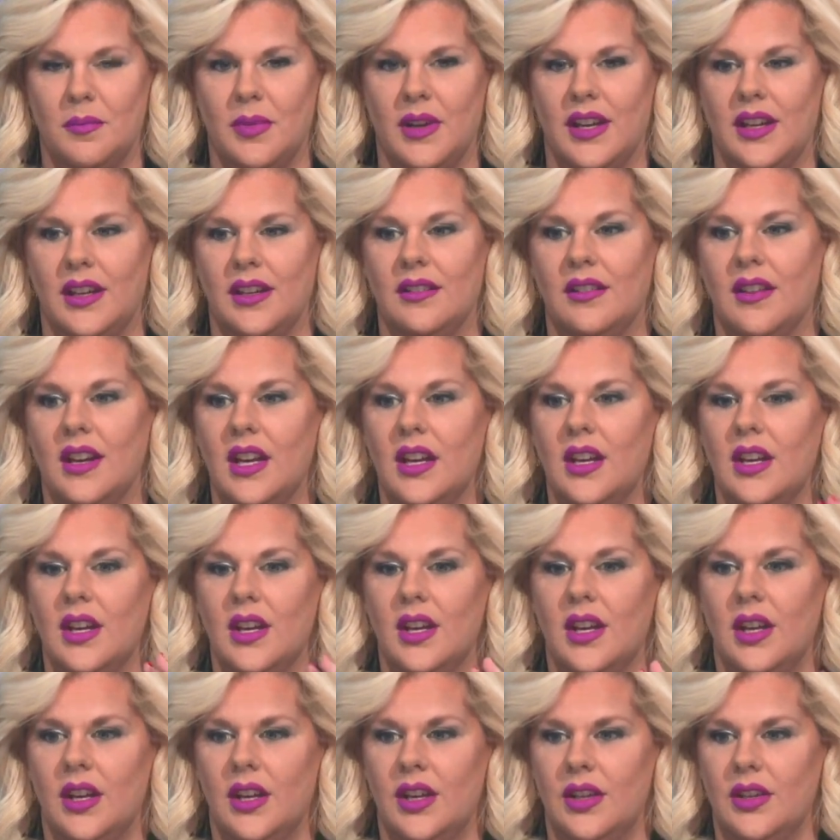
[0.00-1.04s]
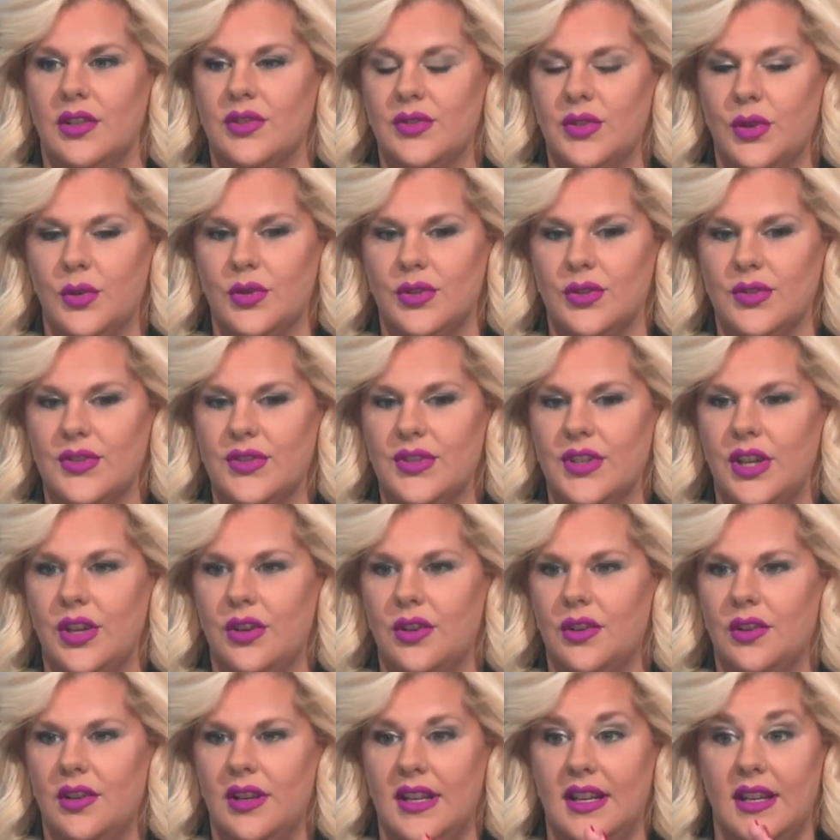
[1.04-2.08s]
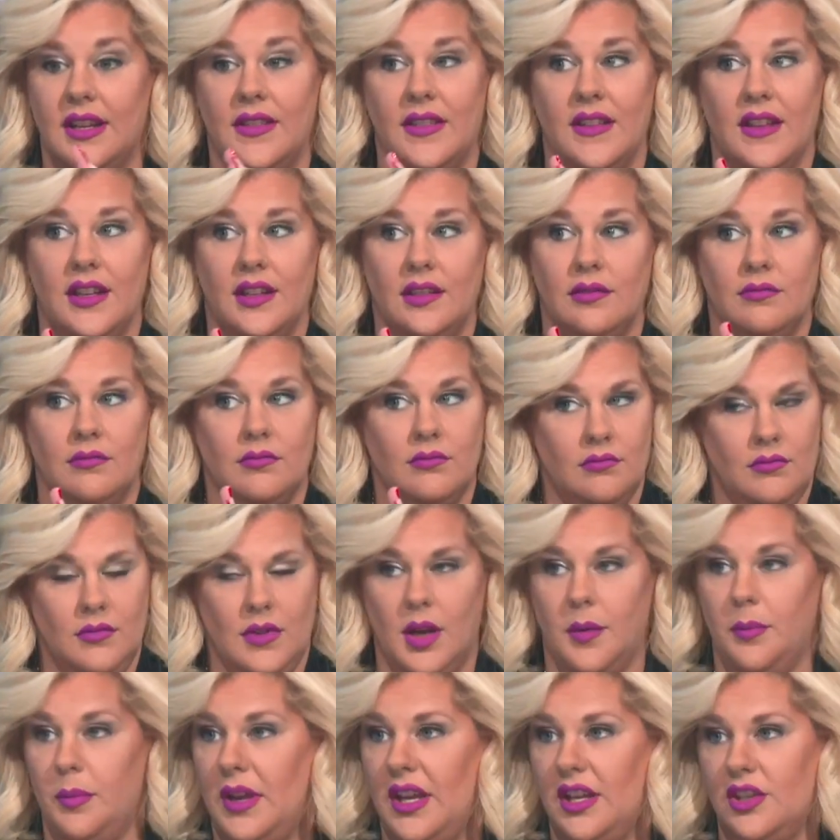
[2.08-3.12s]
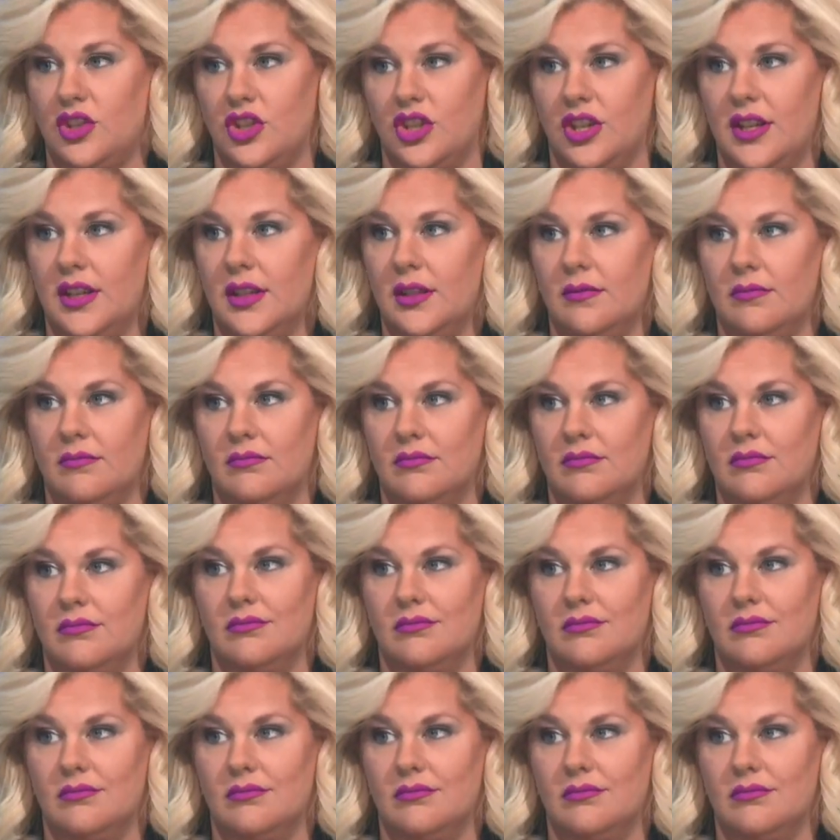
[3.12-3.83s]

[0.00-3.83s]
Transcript: But Social Security and then a pension,